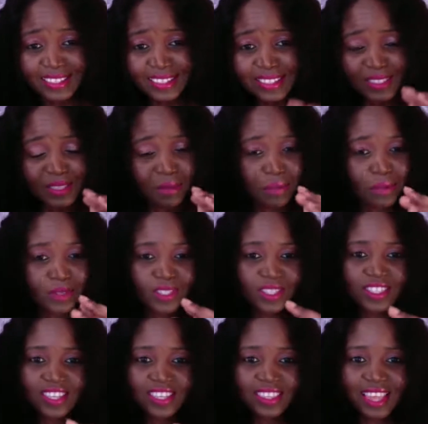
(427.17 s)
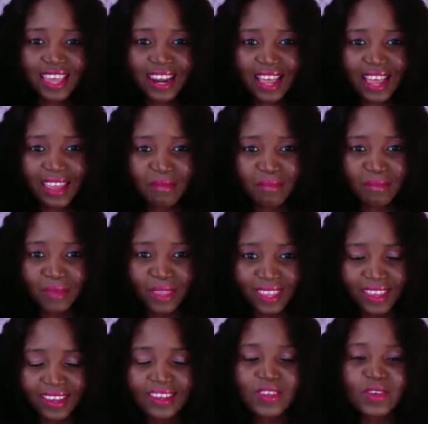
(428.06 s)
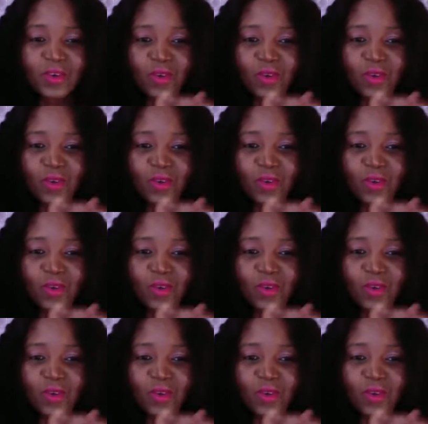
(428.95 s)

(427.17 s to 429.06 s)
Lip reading: This is the position that I'm in.